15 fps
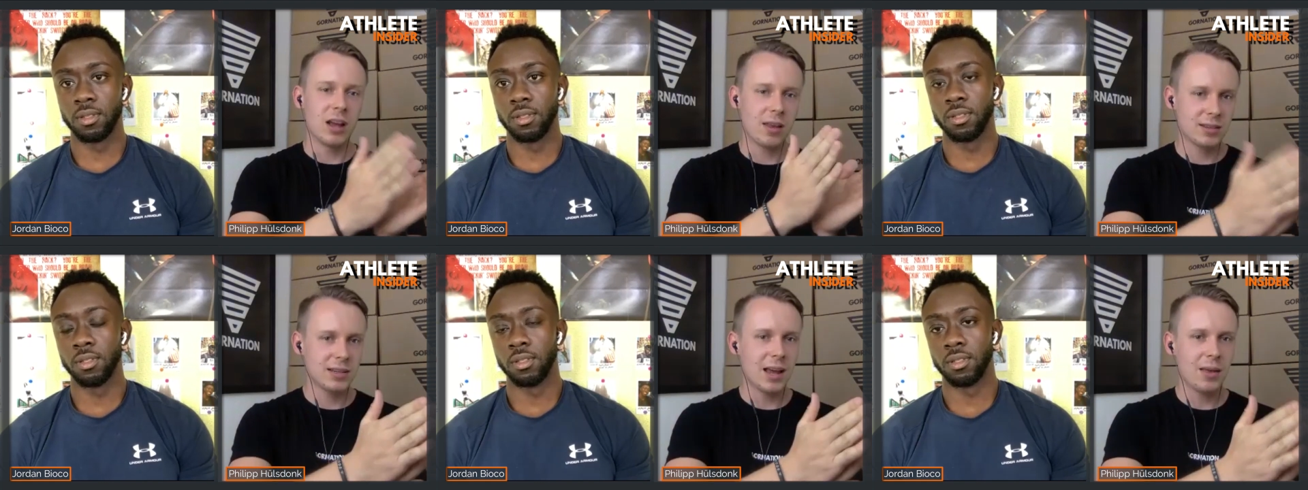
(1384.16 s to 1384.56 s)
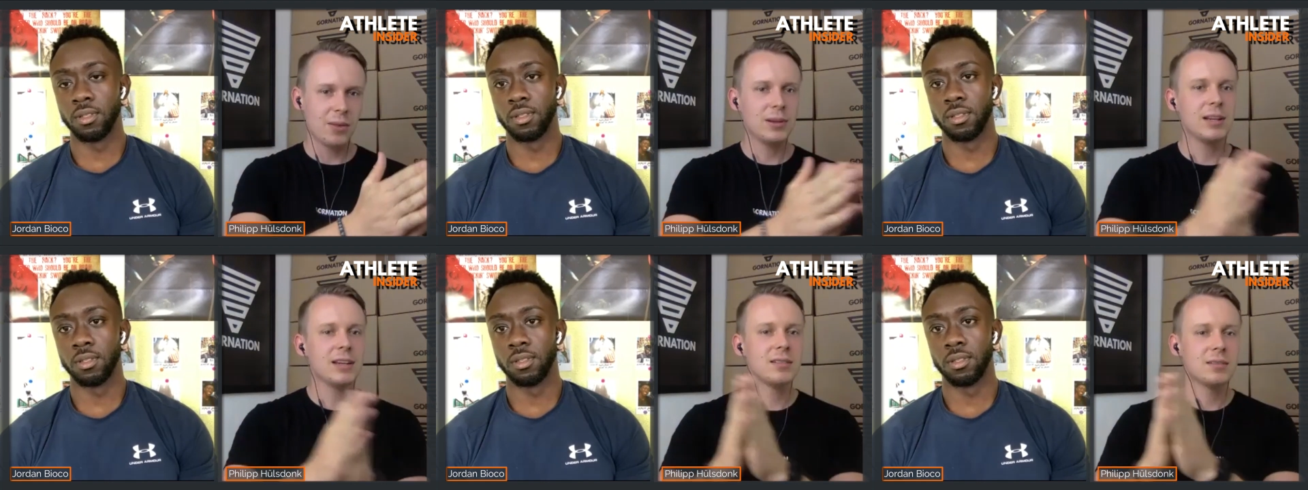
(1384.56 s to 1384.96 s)
Speaker 1: as an
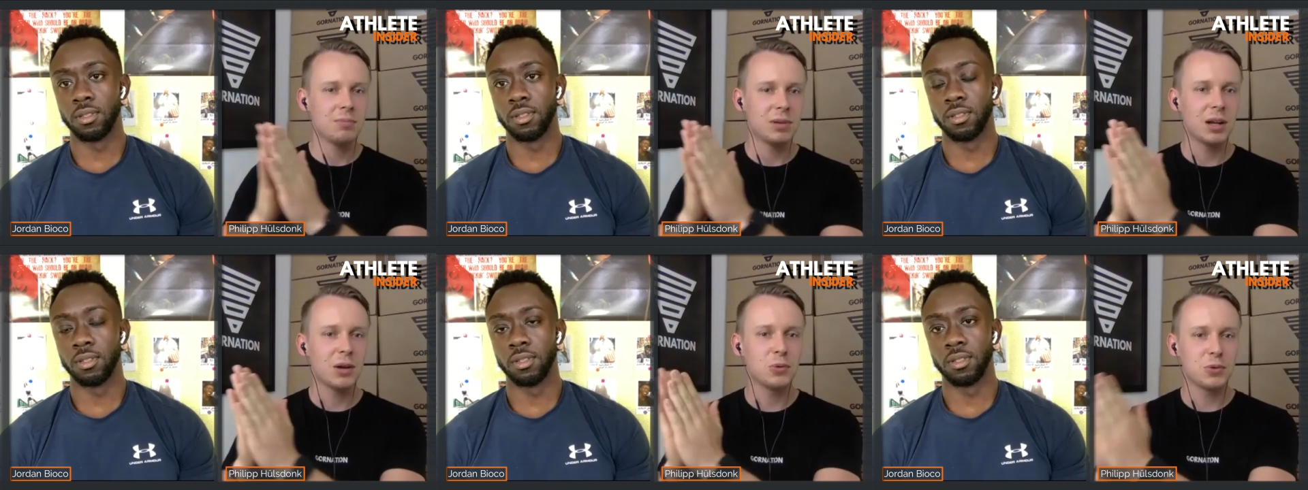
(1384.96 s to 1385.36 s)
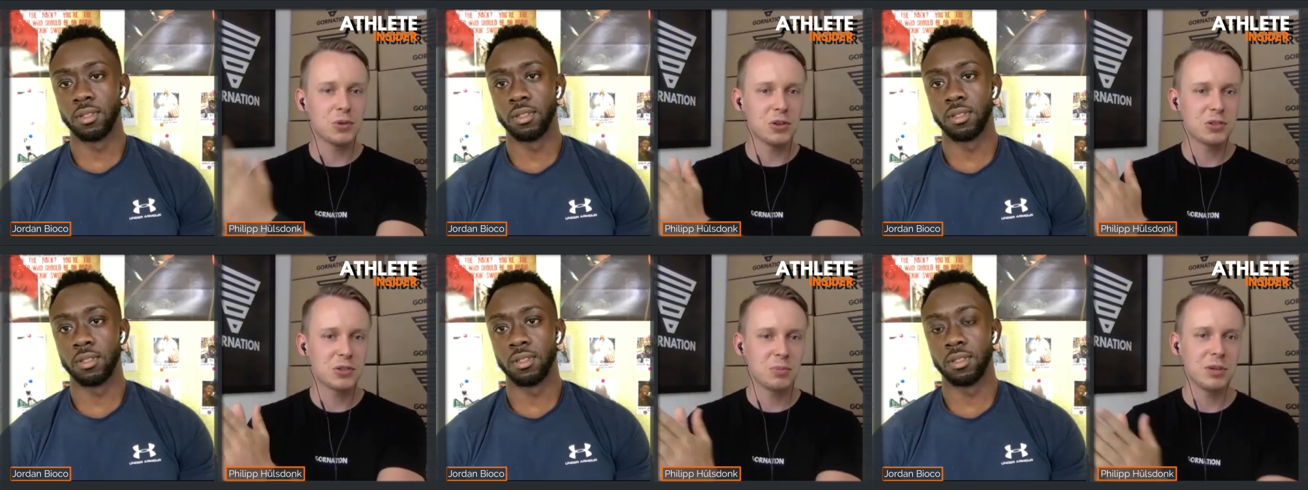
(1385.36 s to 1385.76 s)
athlete but i would
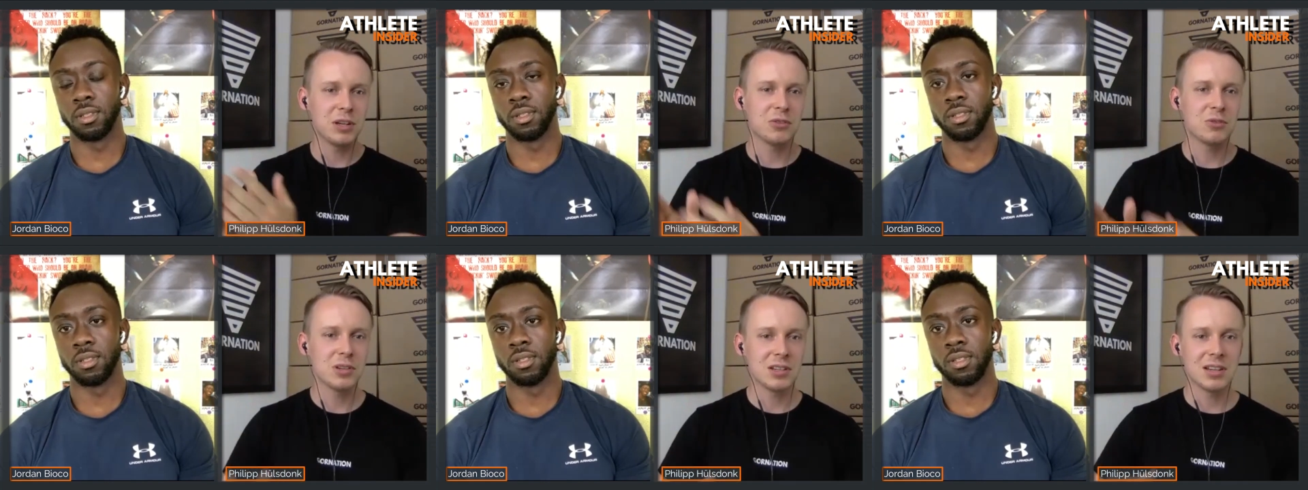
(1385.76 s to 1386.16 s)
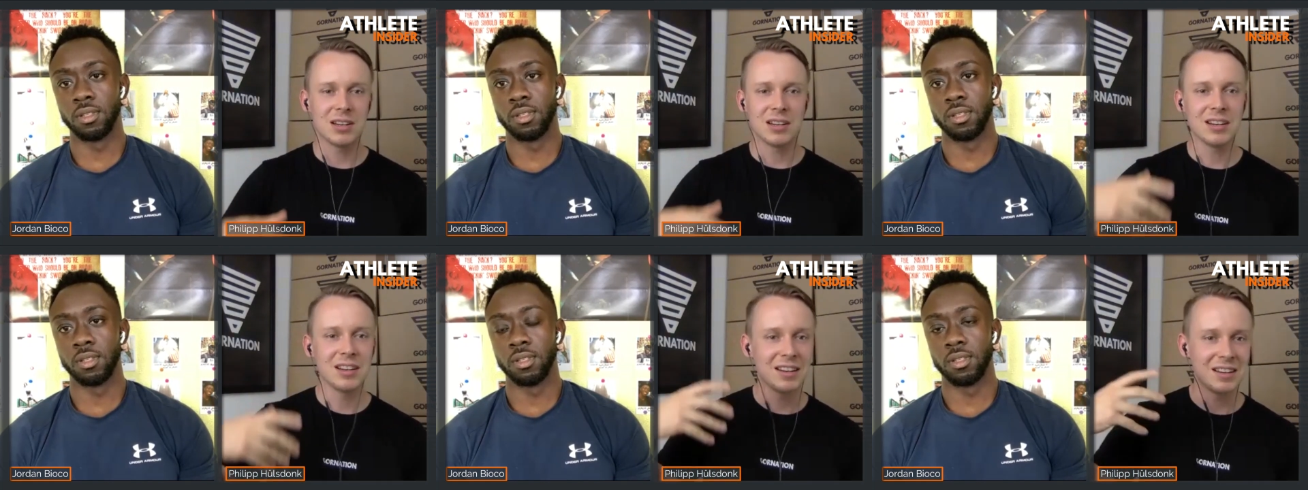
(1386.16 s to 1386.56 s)
also be interested in
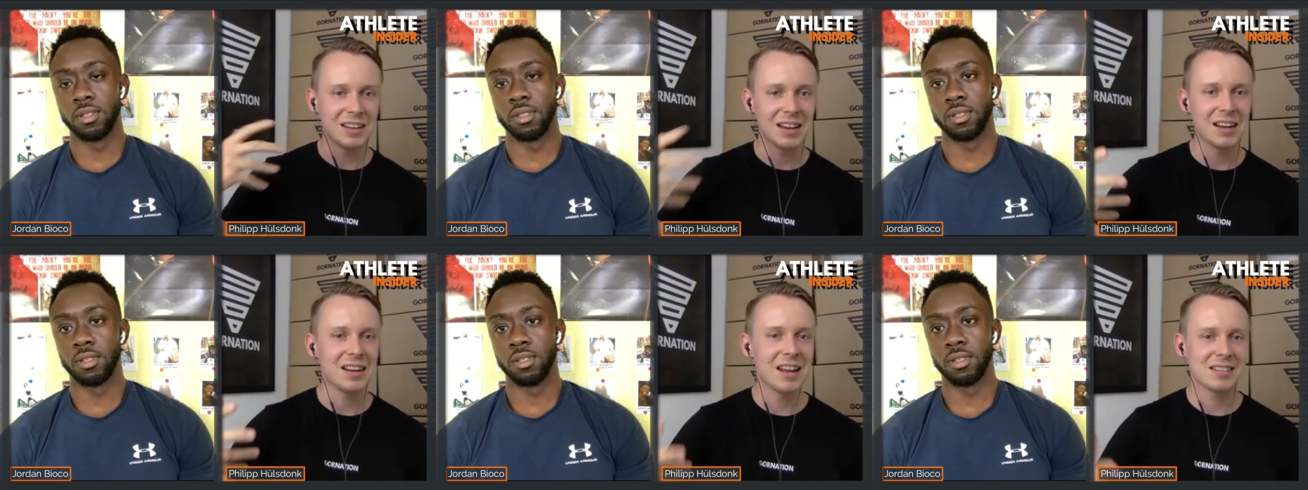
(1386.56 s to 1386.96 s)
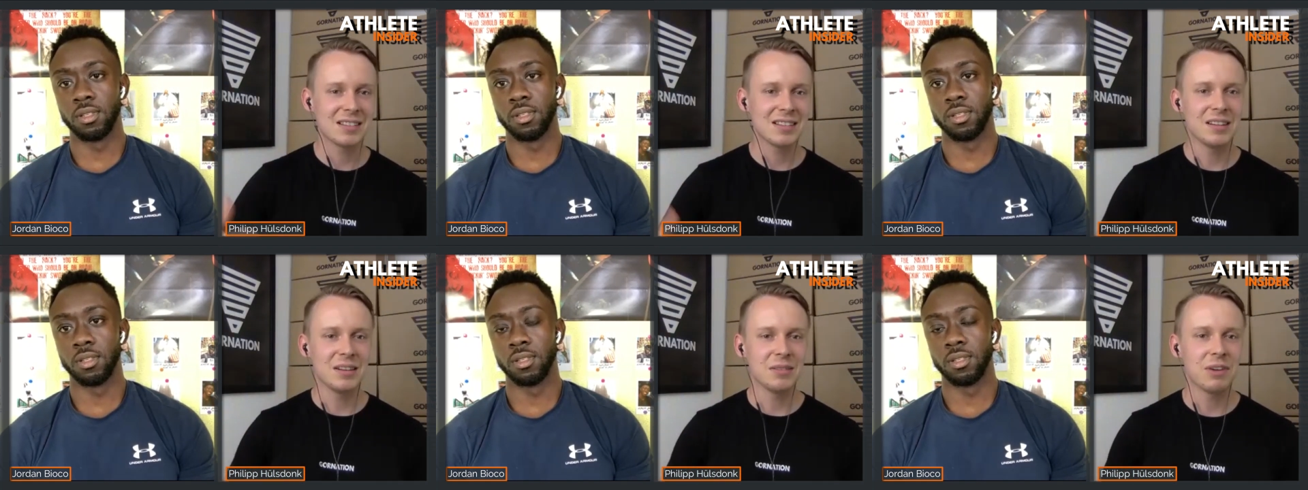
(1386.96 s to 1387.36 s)
in, in as an
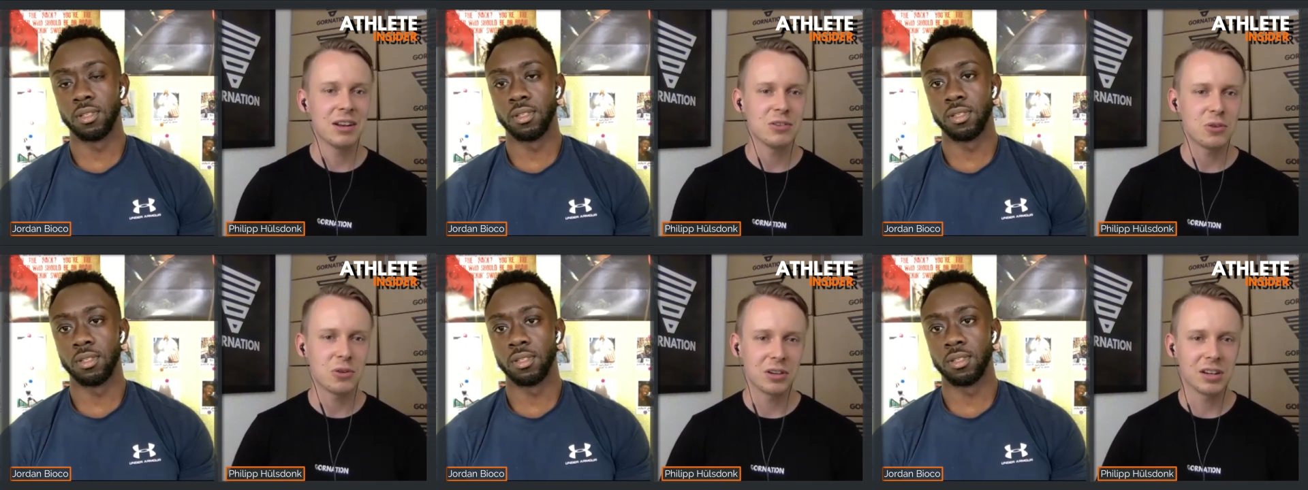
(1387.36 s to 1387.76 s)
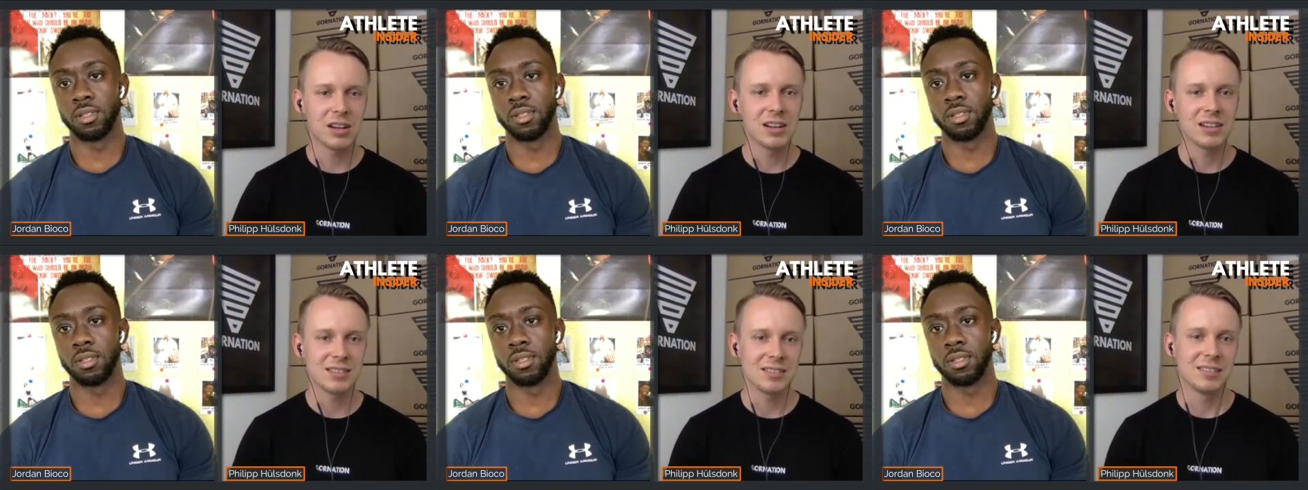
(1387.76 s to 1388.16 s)
event
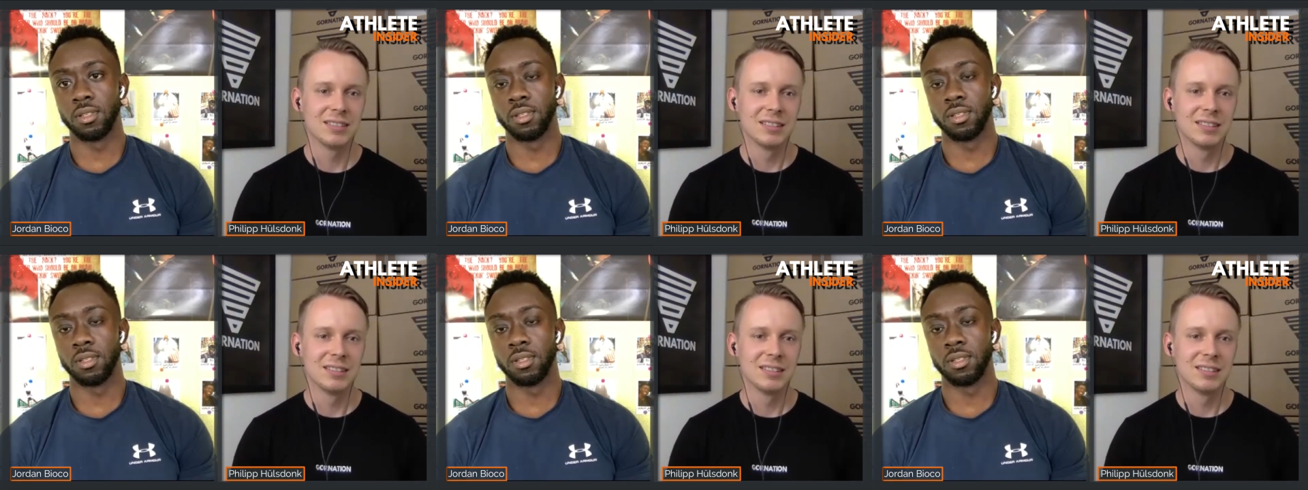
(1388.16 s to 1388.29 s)
organizer